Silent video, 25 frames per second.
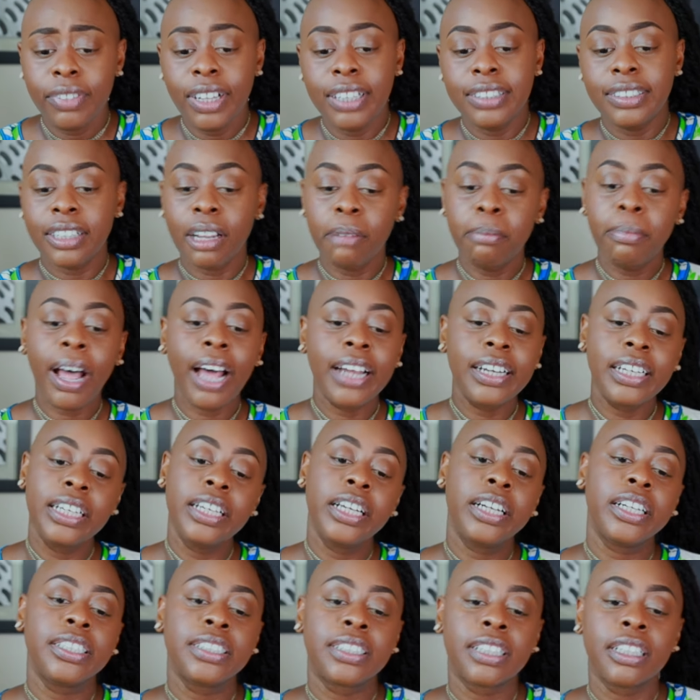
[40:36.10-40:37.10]
somebody
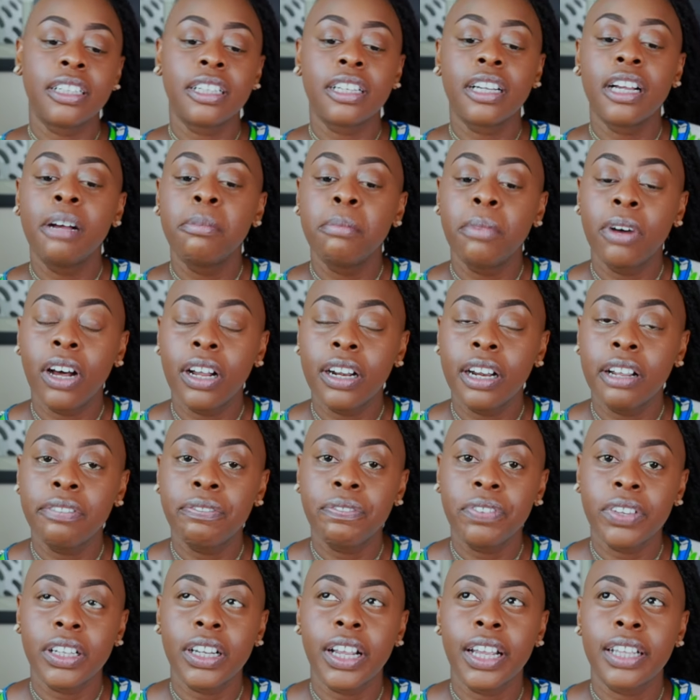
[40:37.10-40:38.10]
here is going to come on and
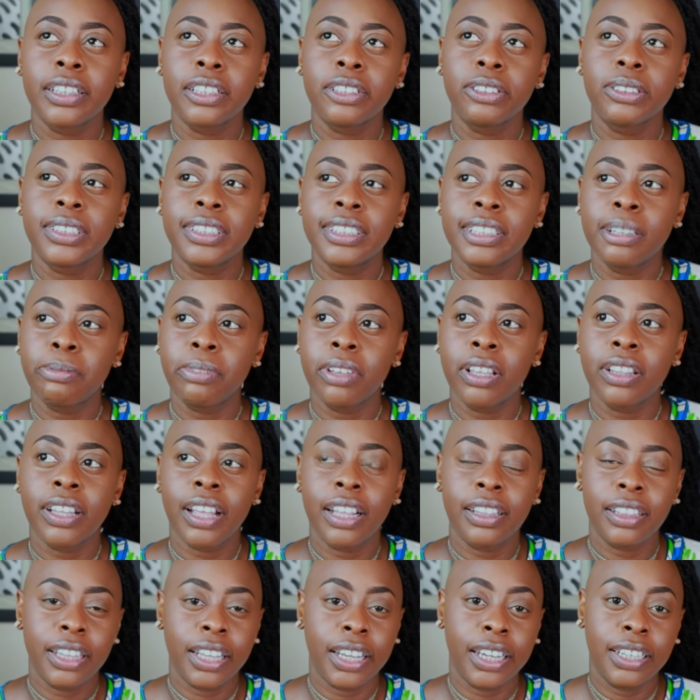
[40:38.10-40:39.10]
feel like there was something
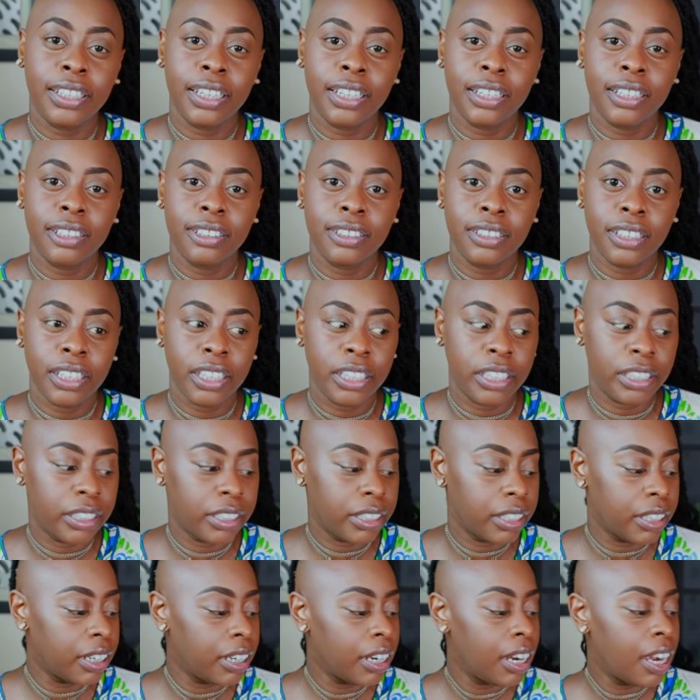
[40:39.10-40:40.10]
that they needed to
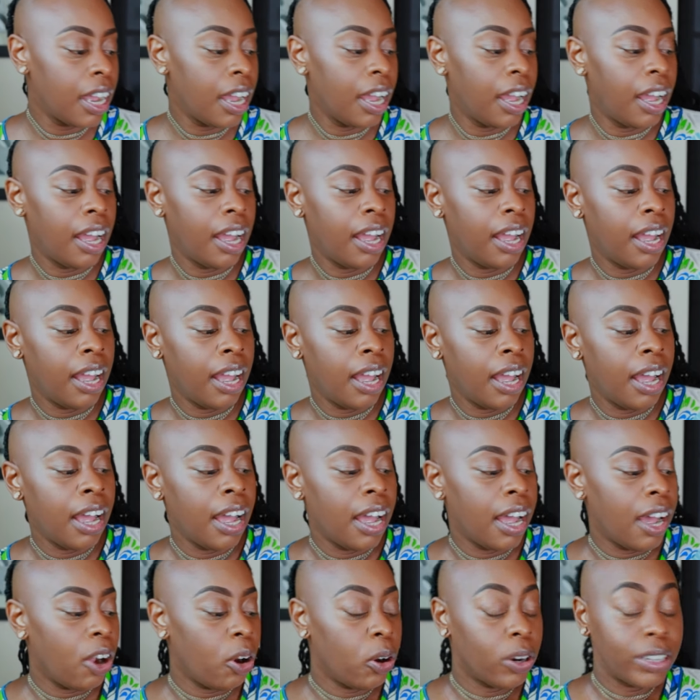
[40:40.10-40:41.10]
hear
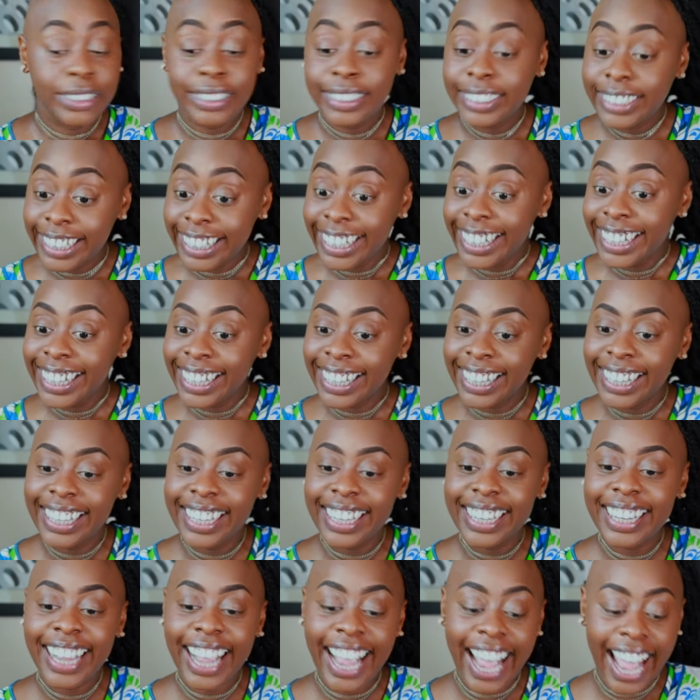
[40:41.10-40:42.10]
or see
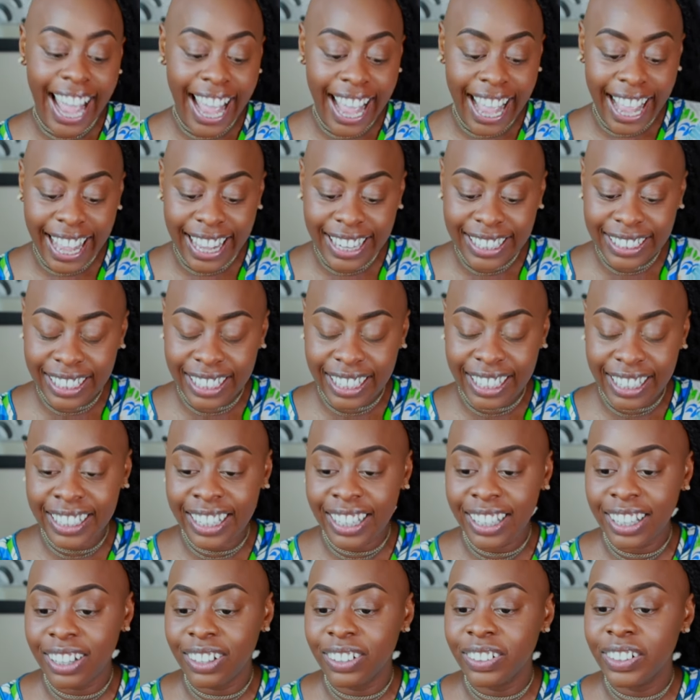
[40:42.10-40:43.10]
and
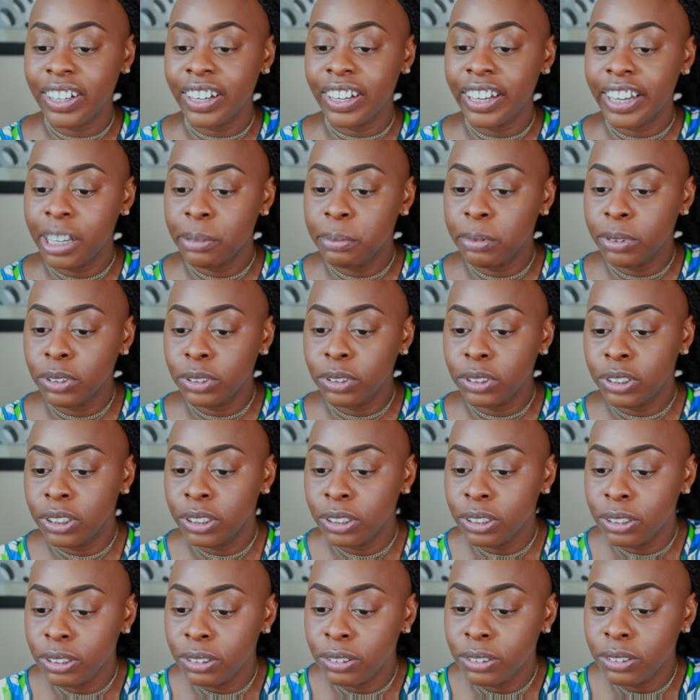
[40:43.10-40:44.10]
you know they're able
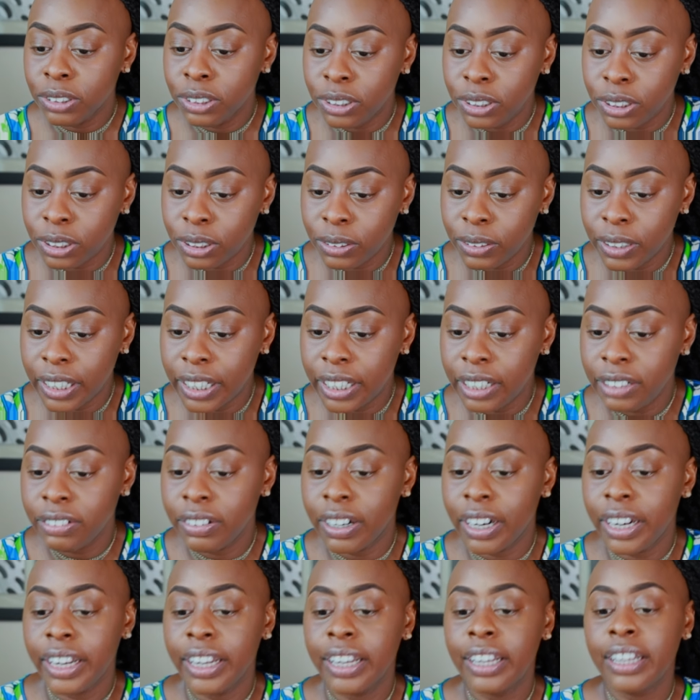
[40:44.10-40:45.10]
to do it
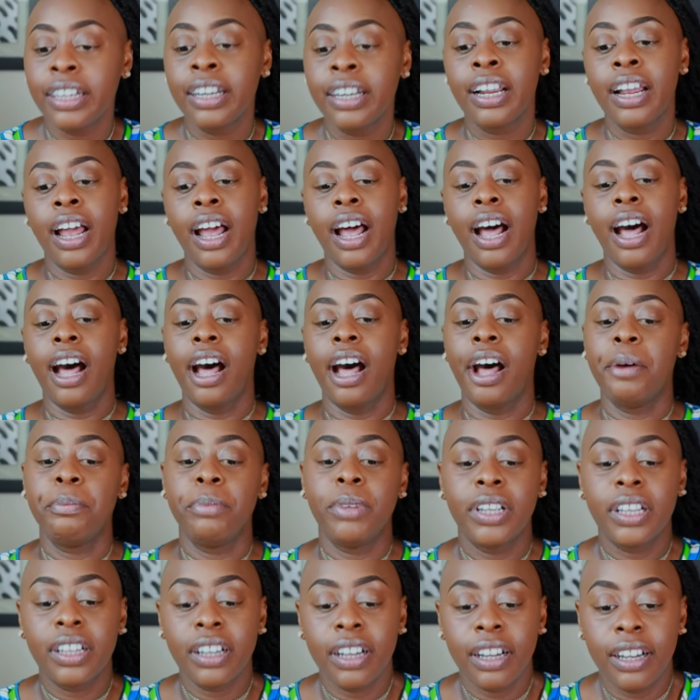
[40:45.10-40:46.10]
right um,
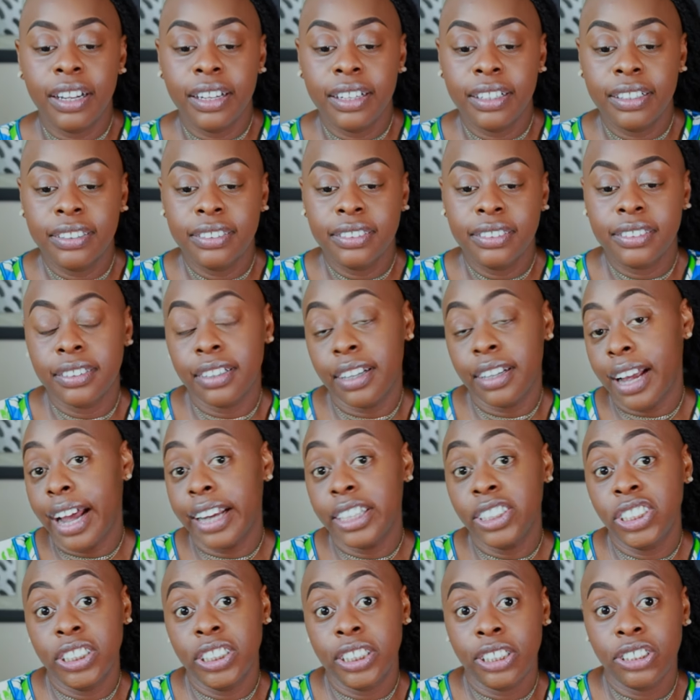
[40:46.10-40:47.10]
because
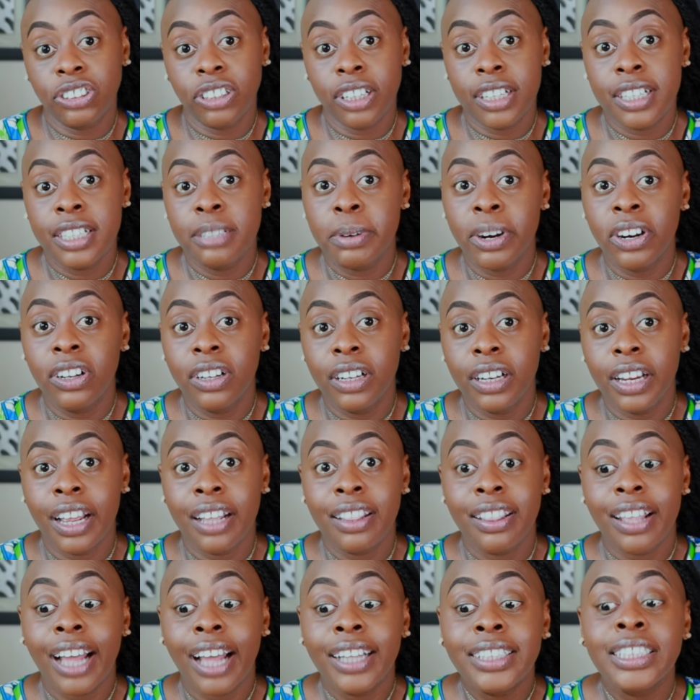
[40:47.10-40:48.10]
i share transparently
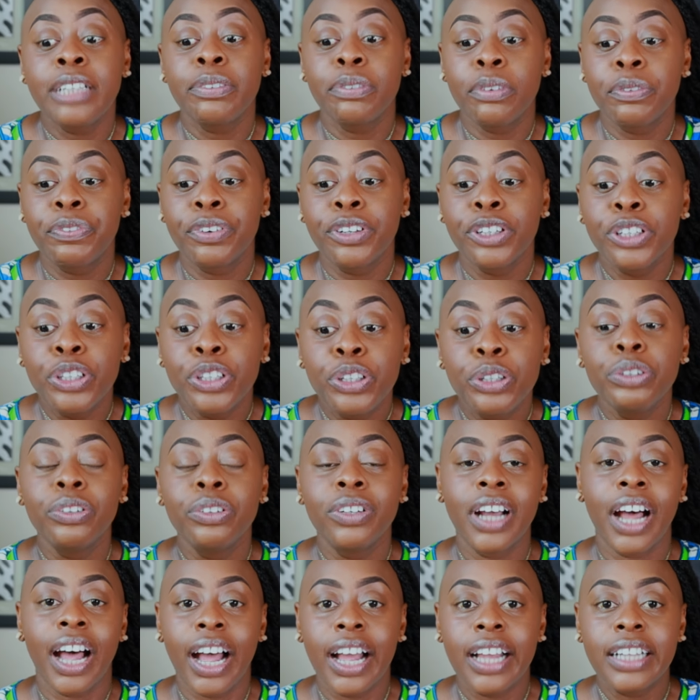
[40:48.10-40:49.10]
and that's even for you
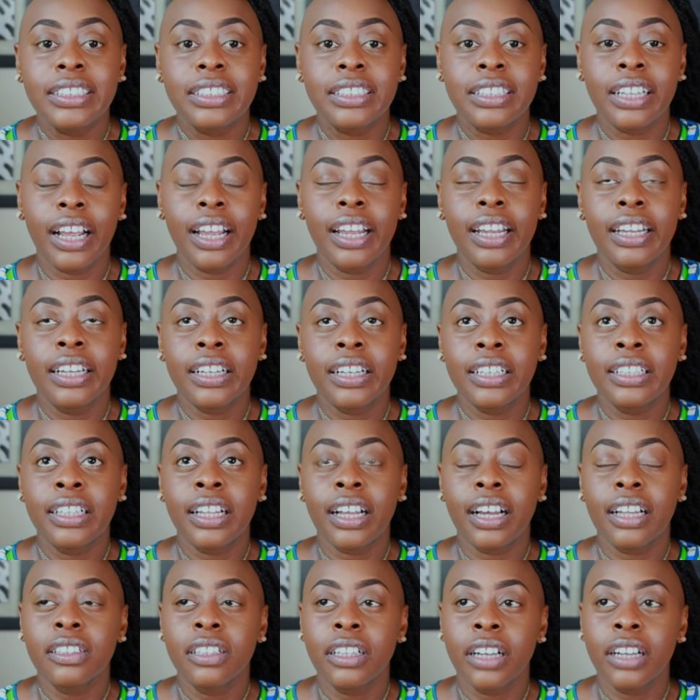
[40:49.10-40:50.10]
guys like
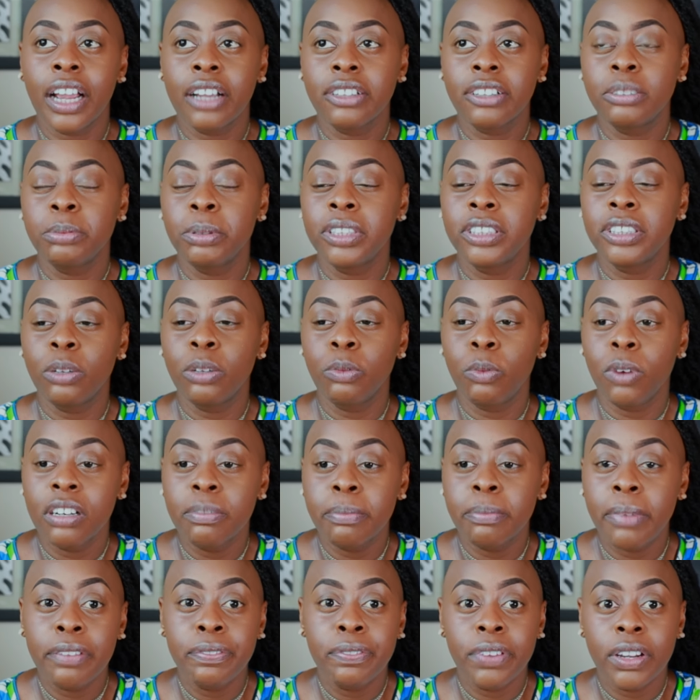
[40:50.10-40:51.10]
the other day i was speaking to one of
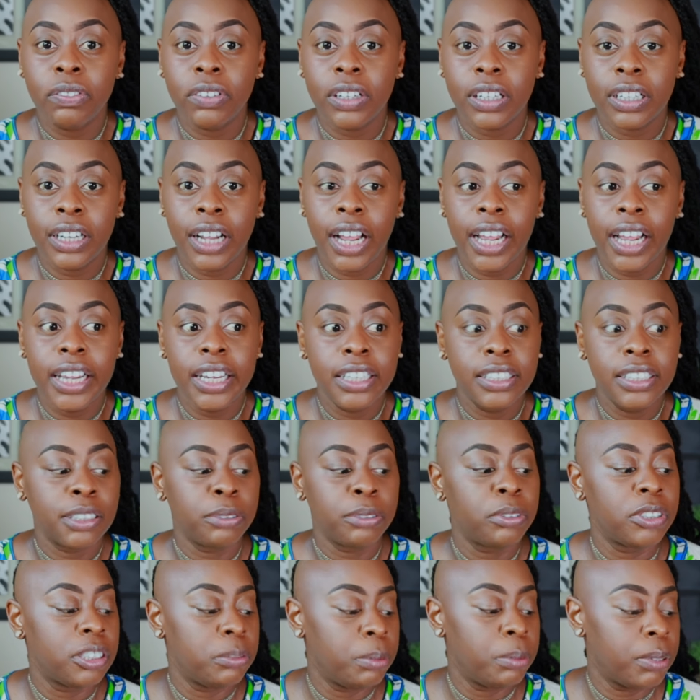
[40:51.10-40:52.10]
my favorite clients
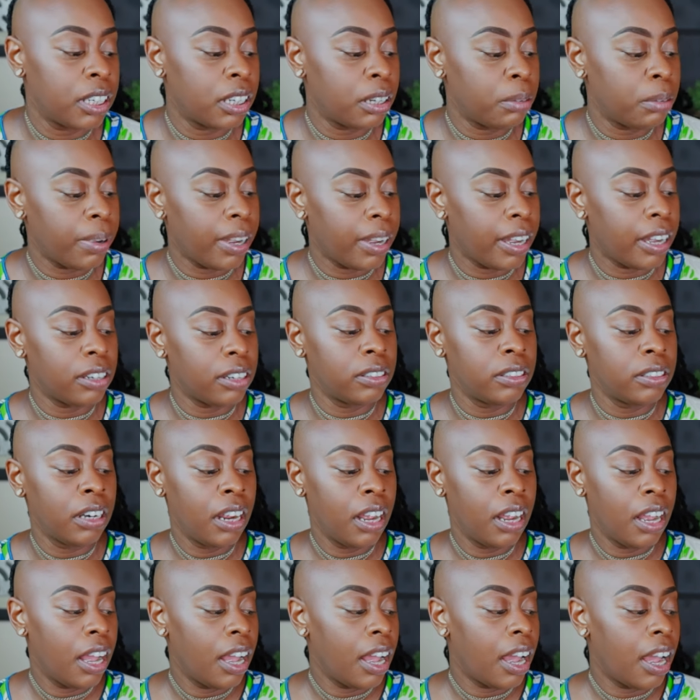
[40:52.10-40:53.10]
and we were speaking about
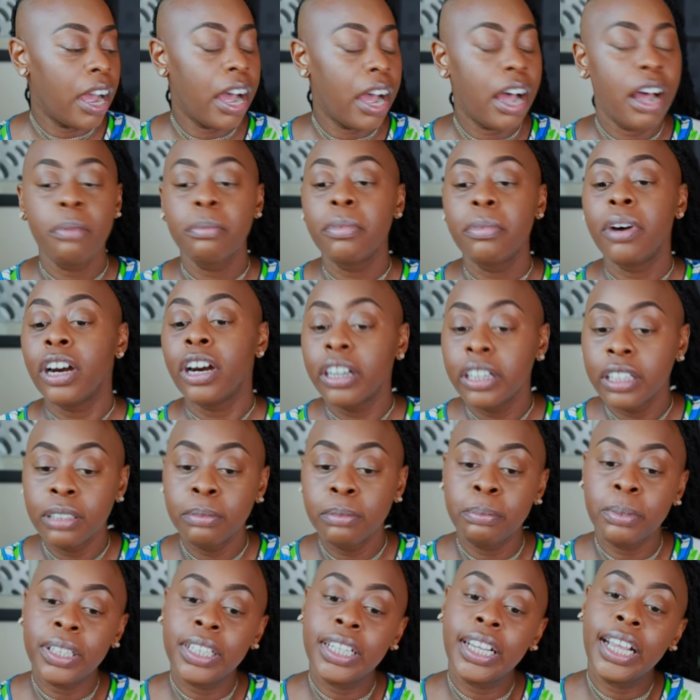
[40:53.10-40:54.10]
um, her
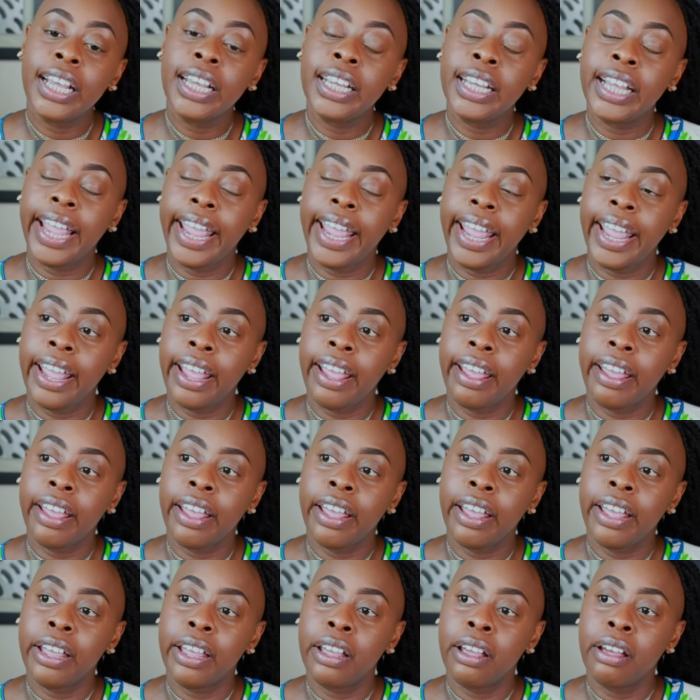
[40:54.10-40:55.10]
being
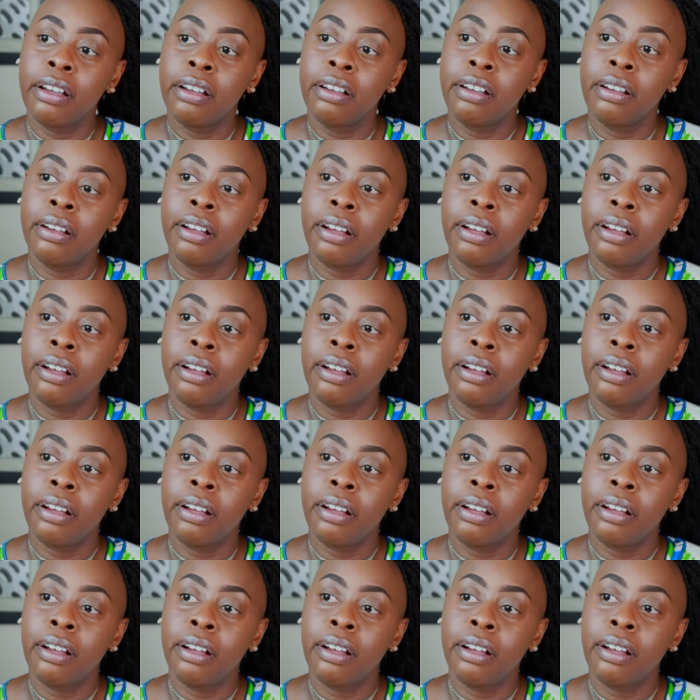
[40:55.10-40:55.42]
a